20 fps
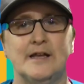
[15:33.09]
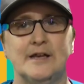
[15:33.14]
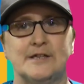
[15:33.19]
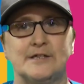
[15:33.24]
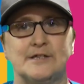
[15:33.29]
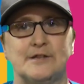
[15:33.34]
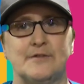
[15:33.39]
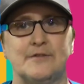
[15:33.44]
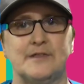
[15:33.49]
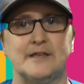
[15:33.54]

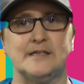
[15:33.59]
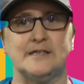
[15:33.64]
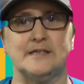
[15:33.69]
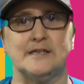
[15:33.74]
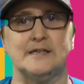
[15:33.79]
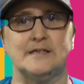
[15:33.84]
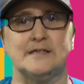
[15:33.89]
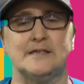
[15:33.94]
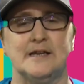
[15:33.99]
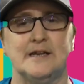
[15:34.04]
So this
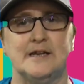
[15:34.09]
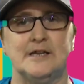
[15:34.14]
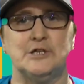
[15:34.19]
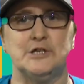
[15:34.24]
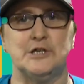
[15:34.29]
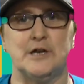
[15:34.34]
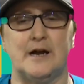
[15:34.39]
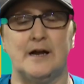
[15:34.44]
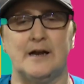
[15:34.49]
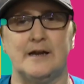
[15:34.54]
is
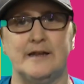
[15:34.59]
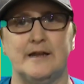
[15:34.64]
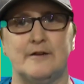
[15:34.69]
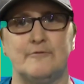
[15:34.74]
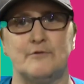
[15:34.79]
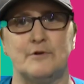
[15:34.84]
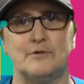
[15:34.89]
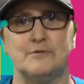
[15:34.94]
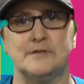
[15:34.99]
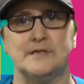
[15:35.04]
Charlie
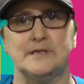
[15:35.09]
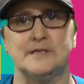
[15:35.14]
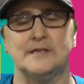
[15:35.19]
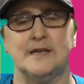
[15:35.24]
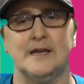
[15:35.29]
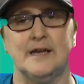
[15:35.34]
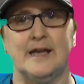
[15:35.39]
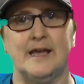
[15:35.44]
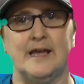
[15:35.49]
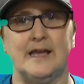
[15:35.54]
and Rose's
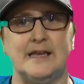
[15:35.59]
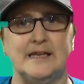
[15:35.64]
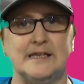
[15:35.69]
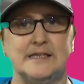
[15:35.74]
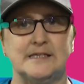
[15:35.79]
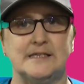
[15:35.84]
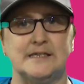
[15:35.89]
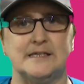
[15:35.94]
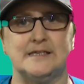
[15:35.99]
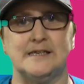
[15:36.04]

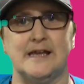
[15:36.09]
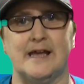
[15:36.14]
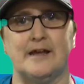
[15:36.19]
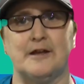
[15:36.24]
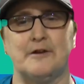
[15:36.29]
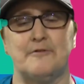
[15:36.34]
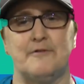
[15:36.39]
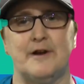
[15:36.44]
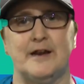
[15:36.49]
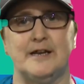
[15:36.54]
Easter
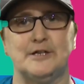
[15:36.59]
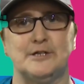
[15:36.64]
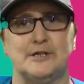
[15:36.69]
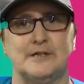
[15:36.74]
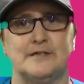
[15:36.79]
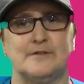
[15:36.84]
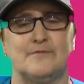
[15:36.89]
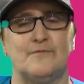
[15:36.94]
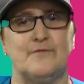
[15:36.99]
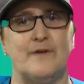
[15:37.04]

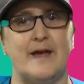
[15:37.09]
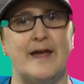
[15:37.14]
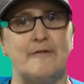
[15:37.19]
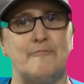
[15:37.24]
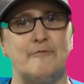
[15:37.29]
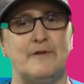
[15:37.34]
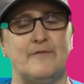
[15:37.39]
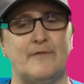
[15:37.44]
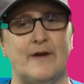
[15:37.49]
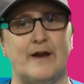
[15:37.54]
decorations.
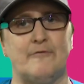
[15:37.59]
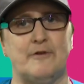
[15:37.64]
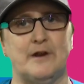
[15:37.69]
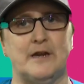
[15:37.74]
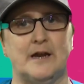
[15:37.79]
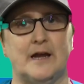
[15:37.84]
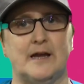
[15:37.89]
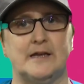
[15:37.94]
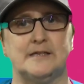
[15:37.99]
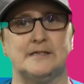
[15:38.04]
Very, very
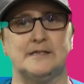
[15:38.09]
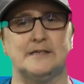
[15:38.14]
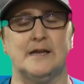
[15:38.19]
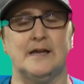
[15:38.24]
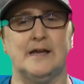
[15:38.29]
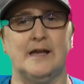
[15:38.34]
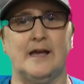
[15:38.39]
nice,